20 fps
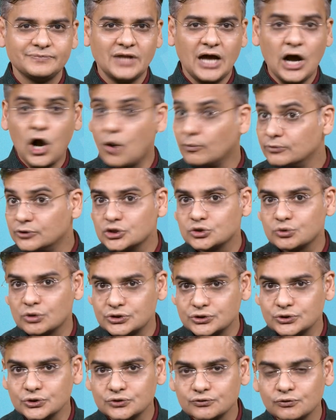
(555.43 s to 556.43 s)
I hope this
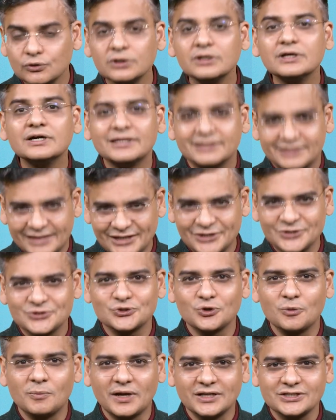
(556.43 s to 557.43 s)
was useful. Thank you
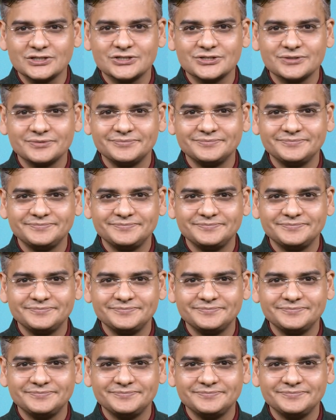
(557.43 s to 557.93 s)
so much.